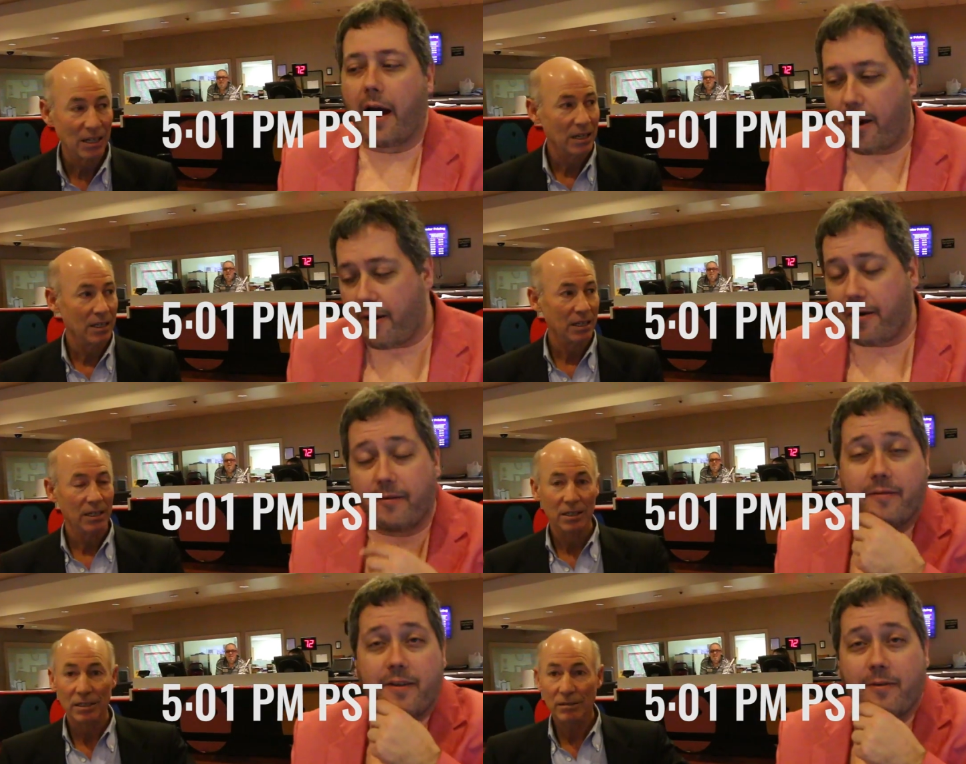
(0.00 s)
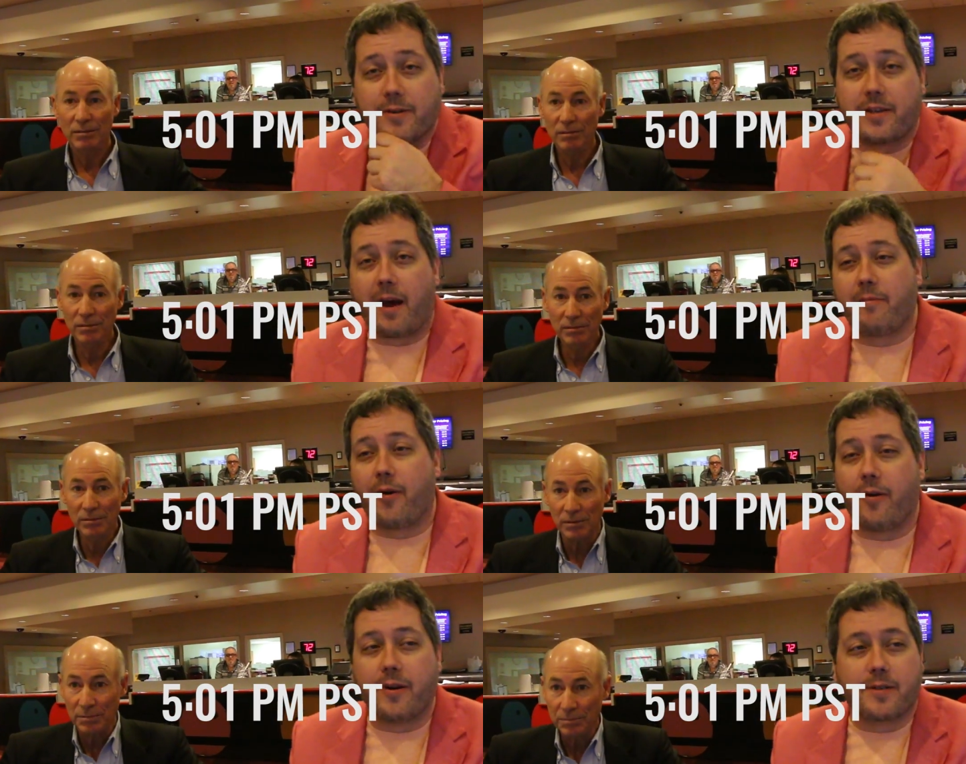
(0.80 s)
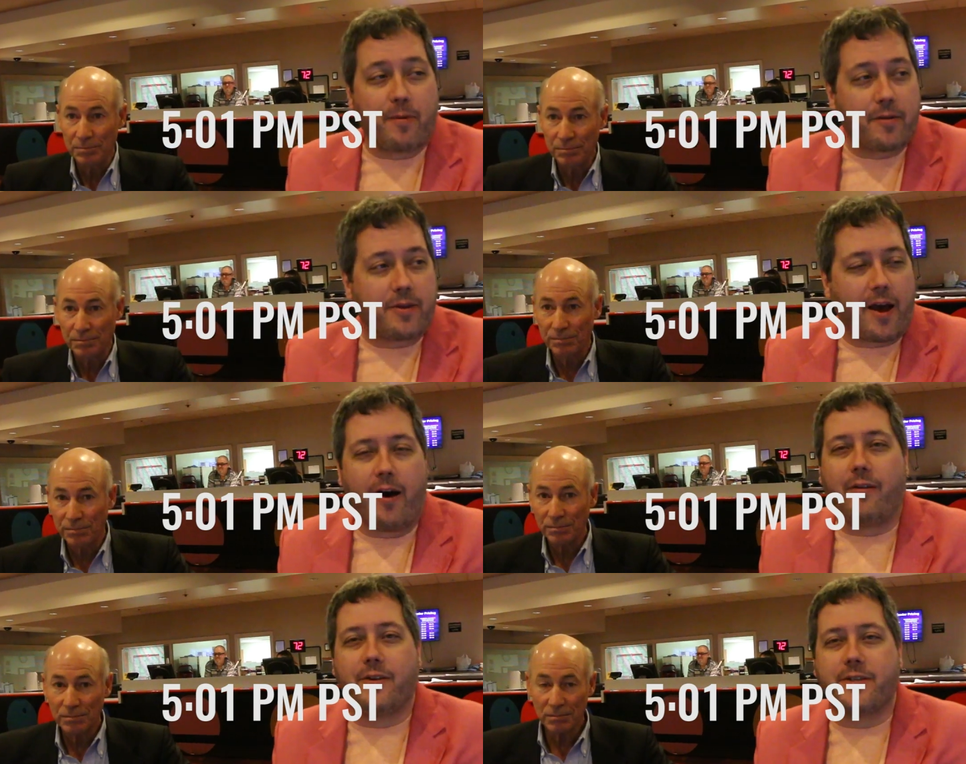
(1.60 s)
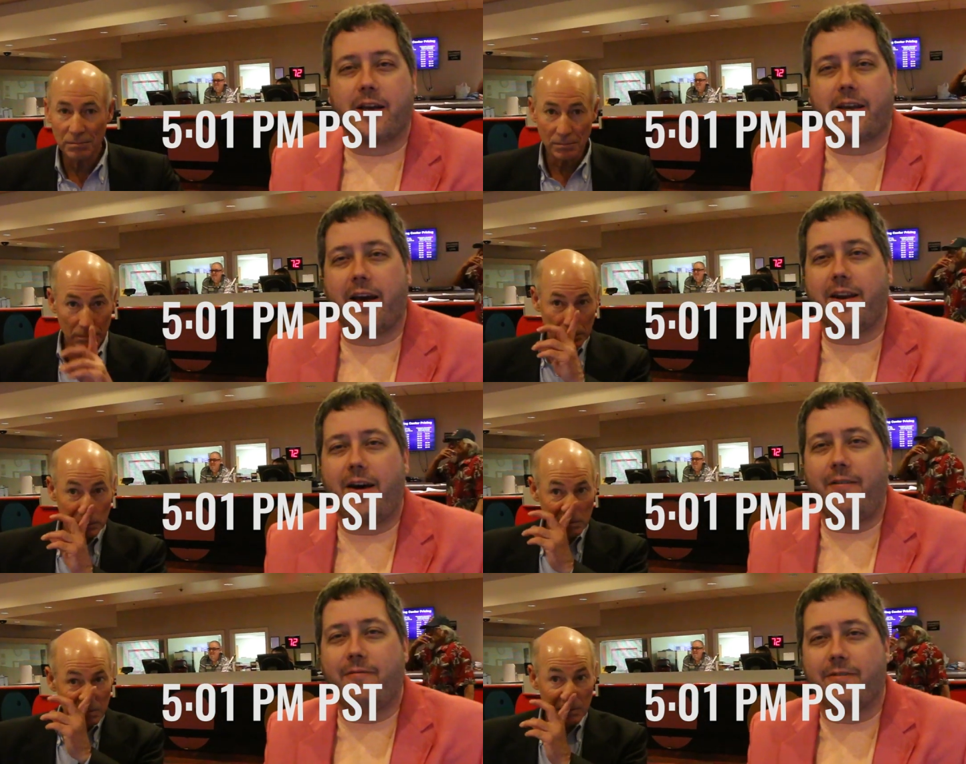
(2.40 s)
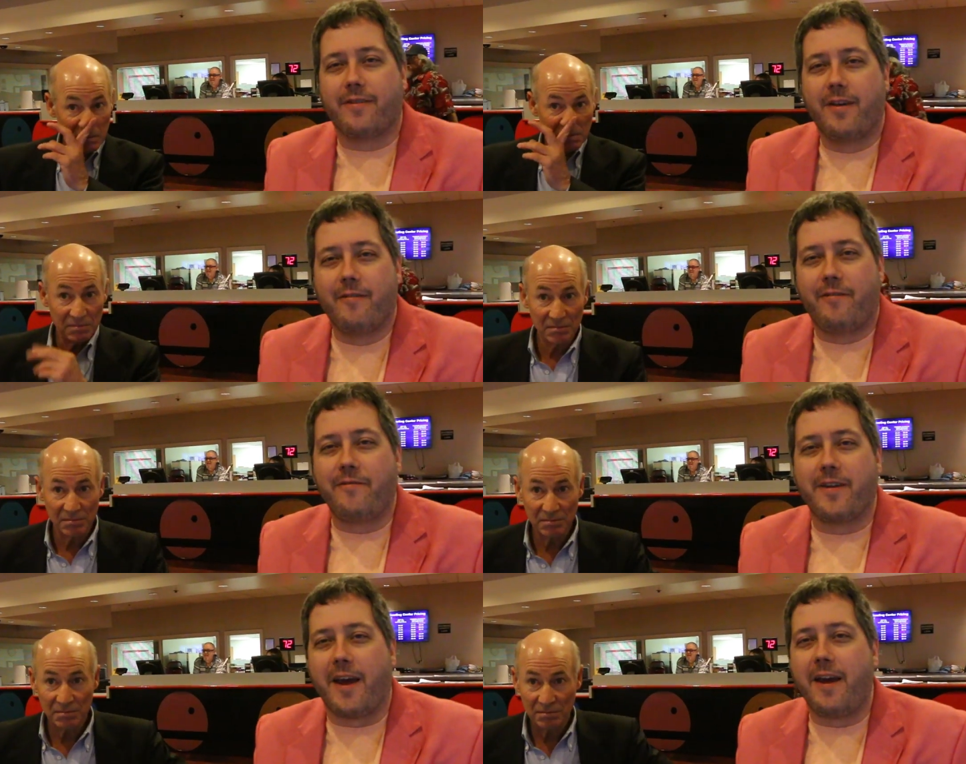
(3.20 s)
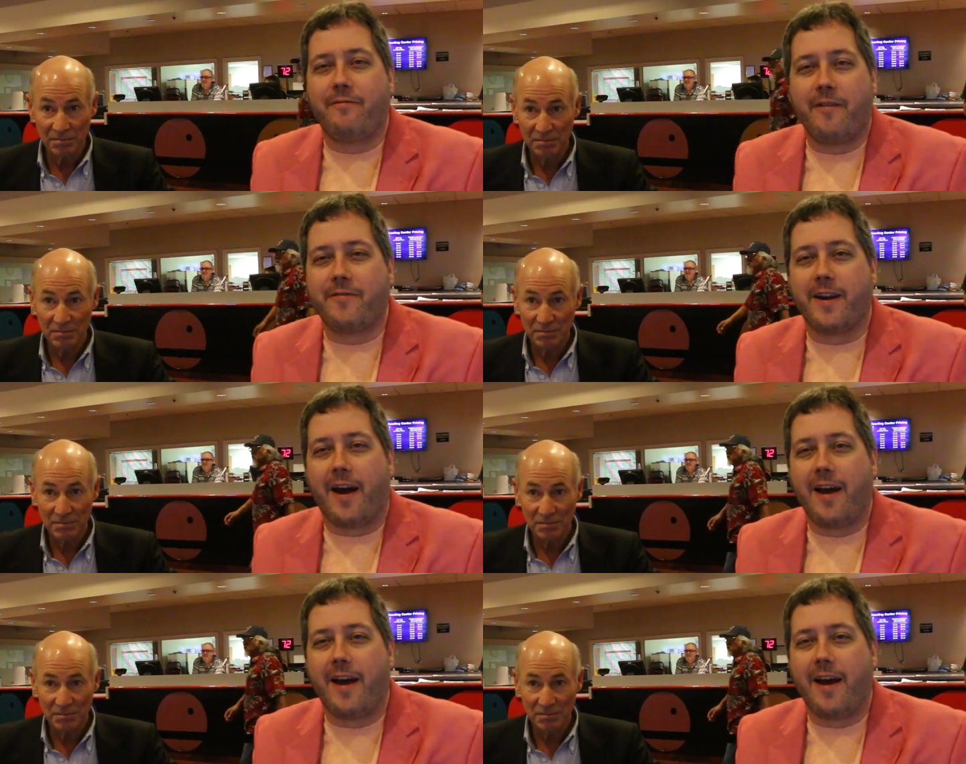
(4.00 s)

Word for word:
Speaker 1: I heard it was Tom Daugherty's birthday. How old is that guy now? 58, 59?